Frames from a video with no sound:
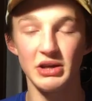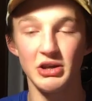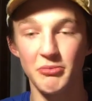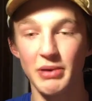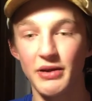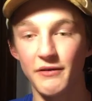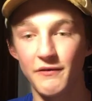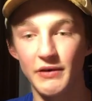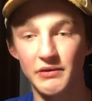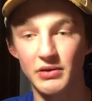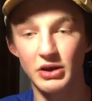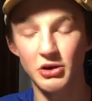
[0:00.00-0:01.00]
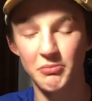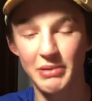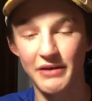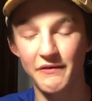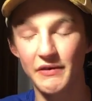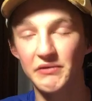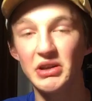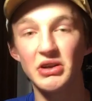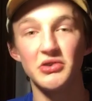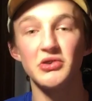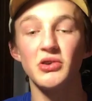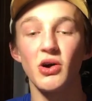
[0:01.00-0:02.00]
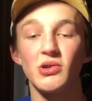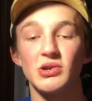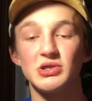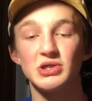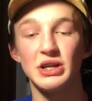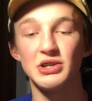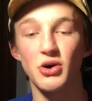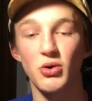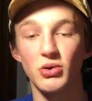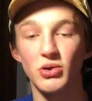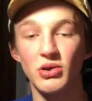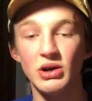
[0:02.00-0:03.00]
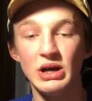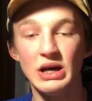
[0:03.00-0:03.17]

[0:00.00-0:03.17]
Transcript: You bet $1,500 in total,